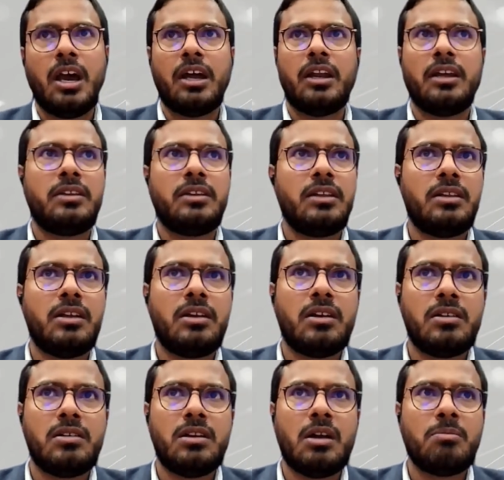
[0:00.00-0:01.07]
And I think there
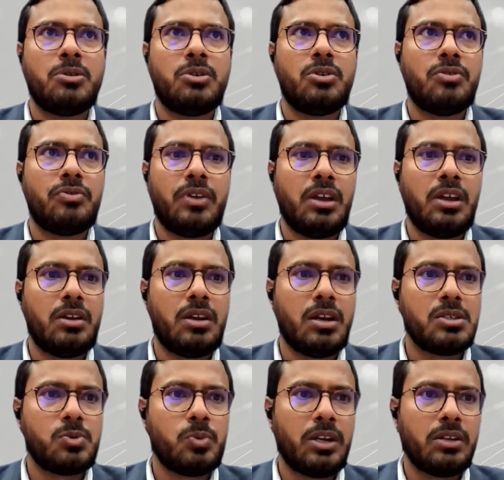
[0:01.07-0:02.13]
are a number of
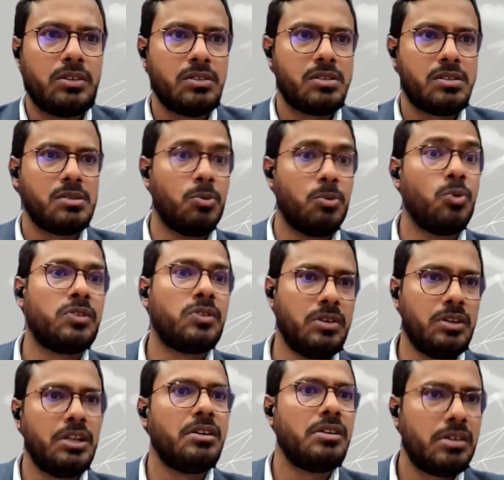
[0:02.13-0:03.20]
areas where this is both
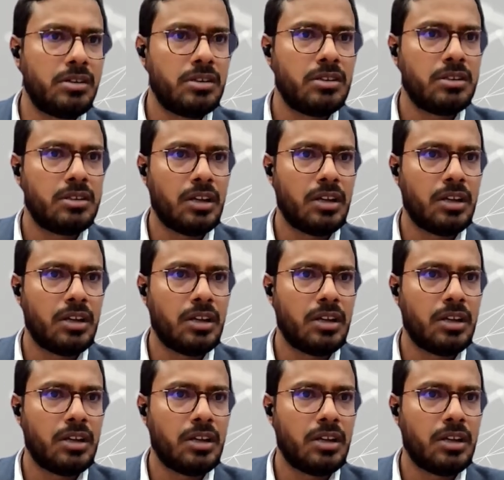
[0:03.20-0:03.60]
needed.